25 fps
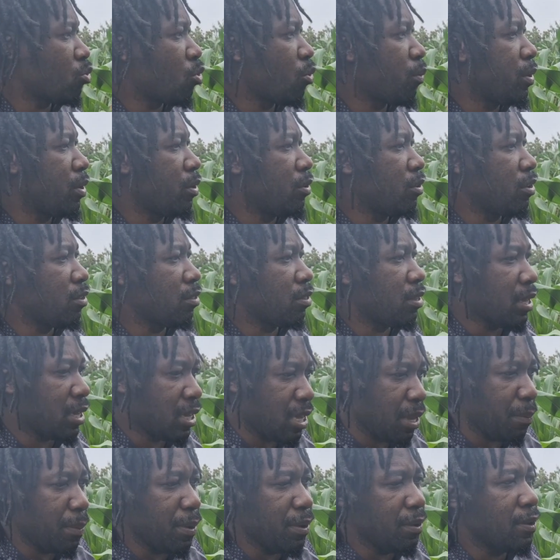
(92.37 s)
communities. They
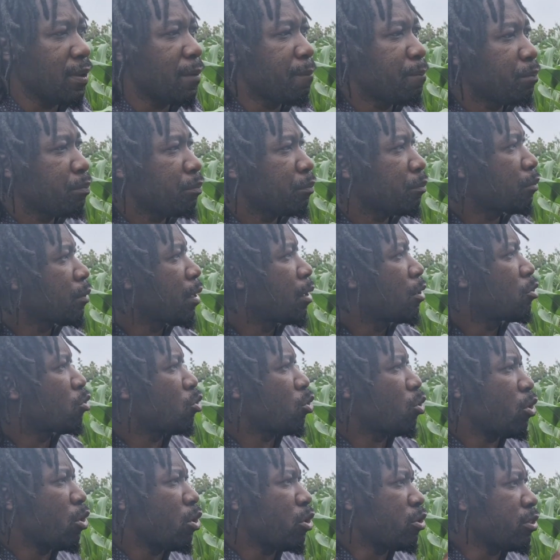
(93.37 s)
keep it,
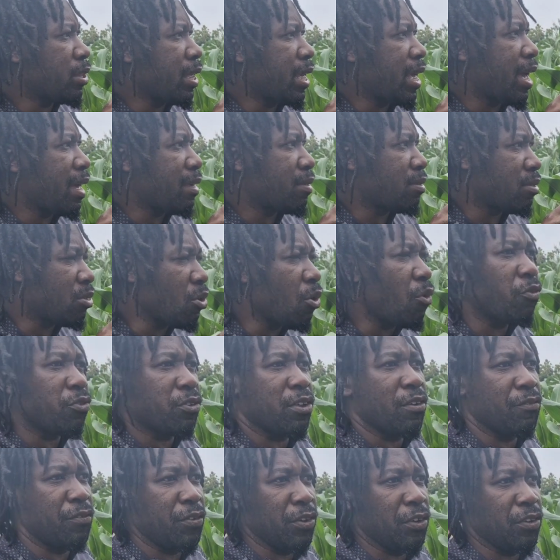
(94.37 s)
so they are
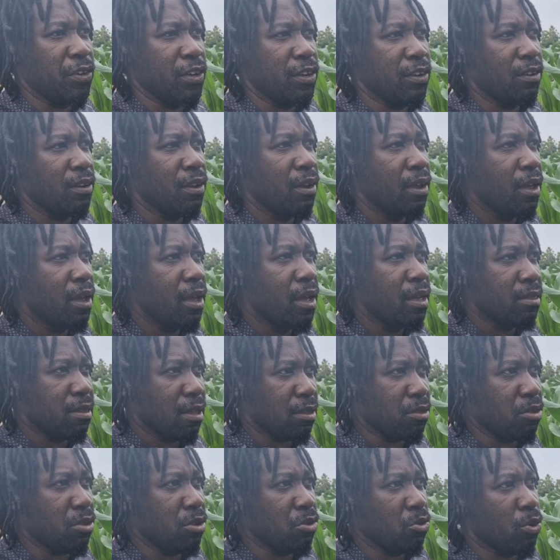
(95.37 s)
self-sufficient. That
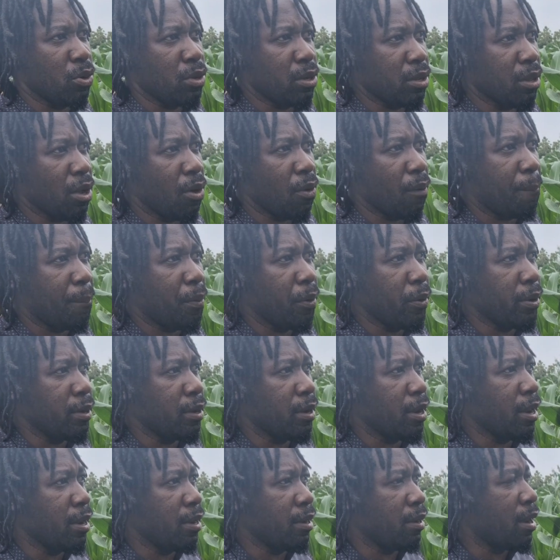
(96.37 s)
is what our point.
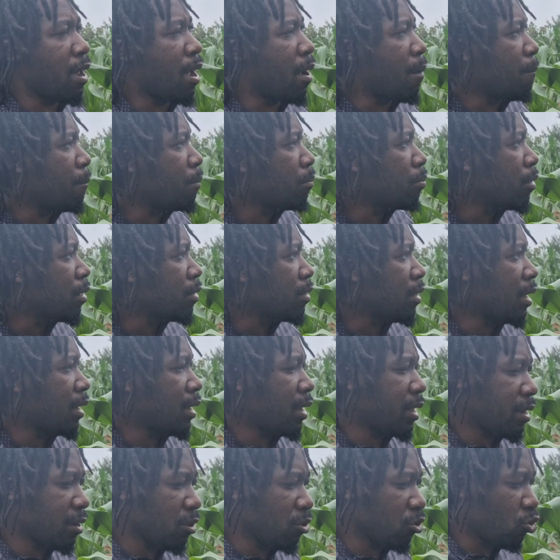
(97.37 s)
in um, they're
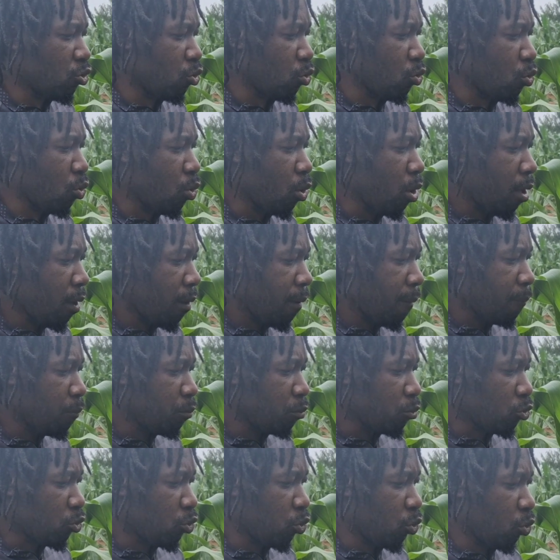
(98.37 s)
learning to
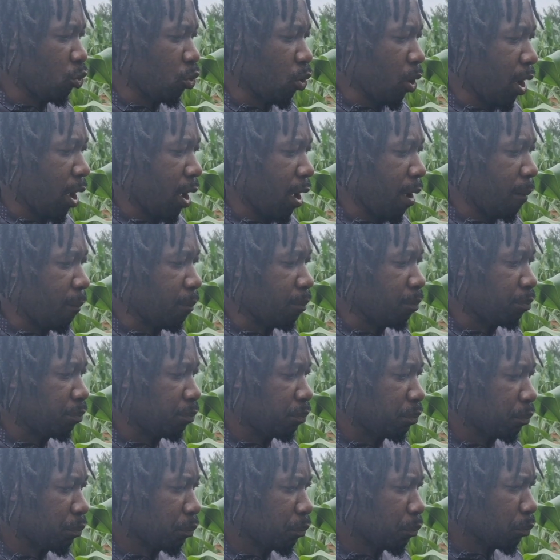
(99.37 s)
to um,
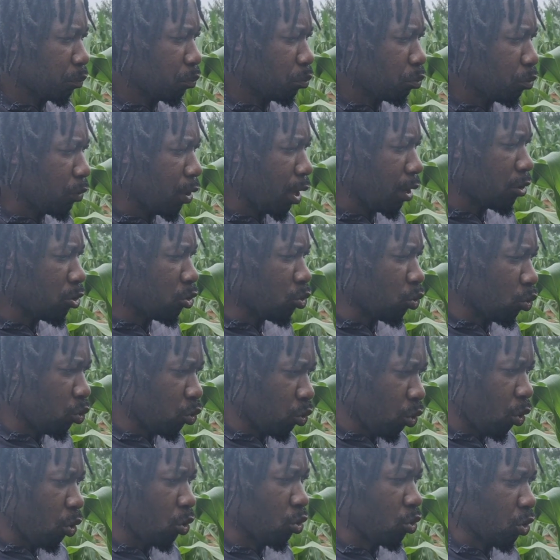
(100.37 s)
to
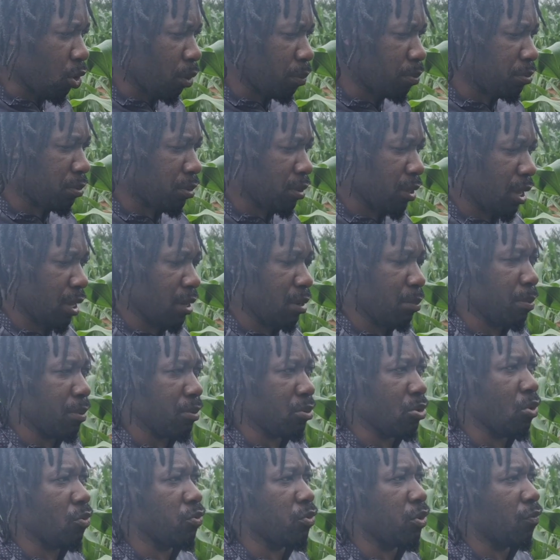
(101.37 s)
grow crops and be
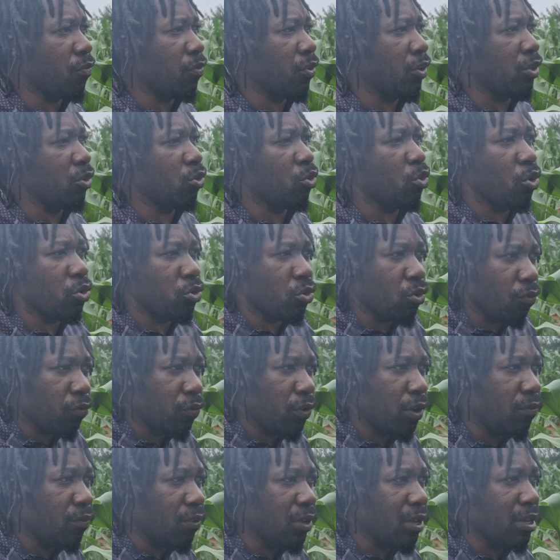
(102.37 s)
self-sufficient. The cost of
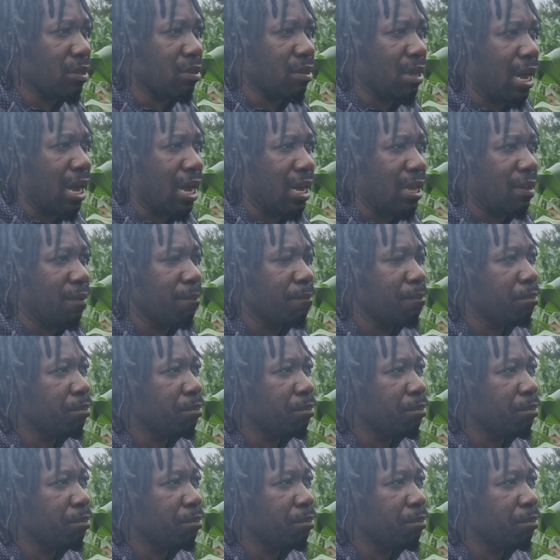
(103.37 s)
living is high,